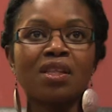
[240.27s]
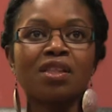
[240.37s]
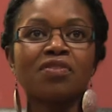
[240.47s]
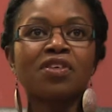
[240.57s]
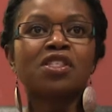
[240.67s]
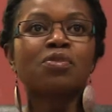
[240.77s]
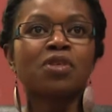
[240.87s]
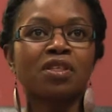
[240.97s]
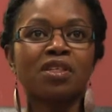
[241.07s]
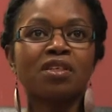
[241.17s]
The
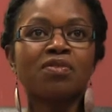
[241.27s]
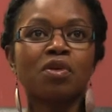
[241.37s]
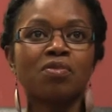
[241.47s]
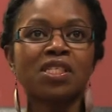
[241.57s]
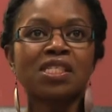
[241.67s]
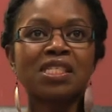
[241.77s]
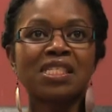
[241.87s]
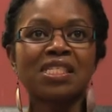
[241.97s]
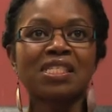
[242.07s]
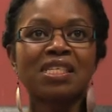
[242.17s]
visibility of
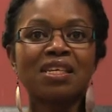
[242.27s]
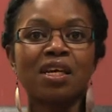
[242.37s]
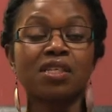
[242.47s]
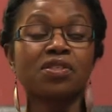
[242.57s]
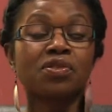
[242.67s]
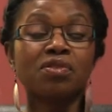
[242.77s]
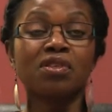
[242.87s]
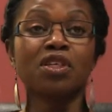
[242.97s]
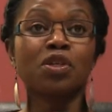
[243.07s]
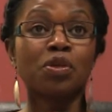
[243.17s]
homelessness has
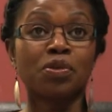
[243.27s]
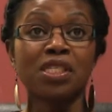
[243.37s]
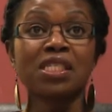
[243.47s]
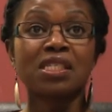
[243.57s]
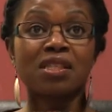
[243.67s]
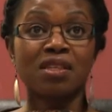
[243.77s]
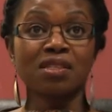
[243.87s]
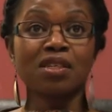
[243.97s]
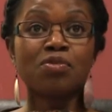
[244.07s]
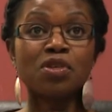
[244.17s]
certainly increased in
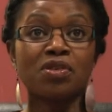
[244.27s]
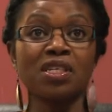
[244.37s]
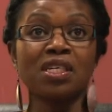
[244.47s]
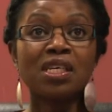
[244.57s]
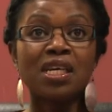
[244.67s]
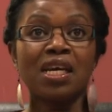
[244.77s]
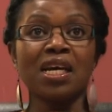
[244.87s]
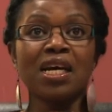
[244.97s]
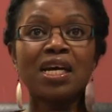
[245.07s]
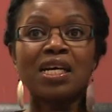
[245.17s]
this community.
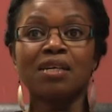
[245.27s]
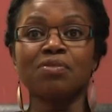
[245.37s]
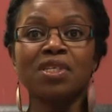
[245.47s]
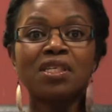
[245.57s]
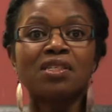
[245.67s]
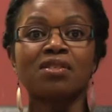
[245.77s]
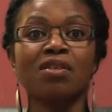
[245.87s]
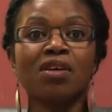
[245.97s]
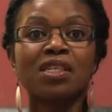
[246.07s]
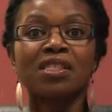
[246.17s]
Um, it is
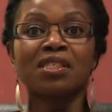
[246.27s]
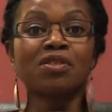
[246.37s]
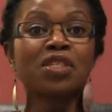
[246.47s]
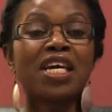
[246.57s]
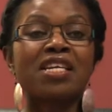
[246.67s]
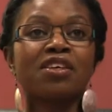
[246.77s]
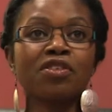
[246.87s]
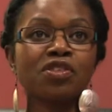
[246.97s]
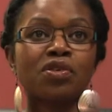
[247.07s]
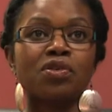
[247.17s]
not, you know, ten
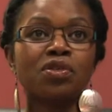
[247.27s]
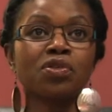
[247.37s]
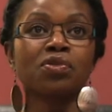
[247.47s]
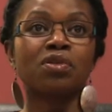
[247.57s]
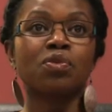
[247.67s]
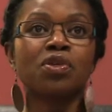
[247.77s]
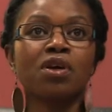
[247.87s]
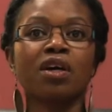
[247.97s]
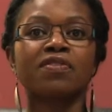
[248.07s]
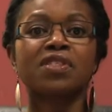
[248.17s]
years ago you certainly would
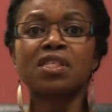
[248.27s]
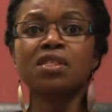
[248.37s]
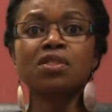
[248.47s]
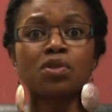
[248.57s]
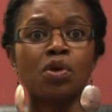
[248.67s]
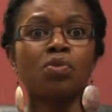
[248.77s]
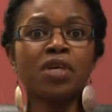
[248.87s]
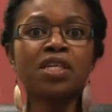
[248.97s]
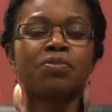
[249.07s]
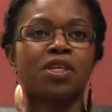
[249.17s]
not have seen so
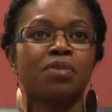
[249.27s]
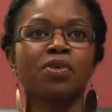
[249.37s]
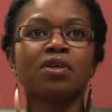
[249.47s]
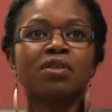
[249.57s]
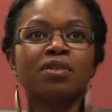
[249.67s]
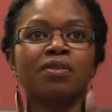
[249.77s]
many people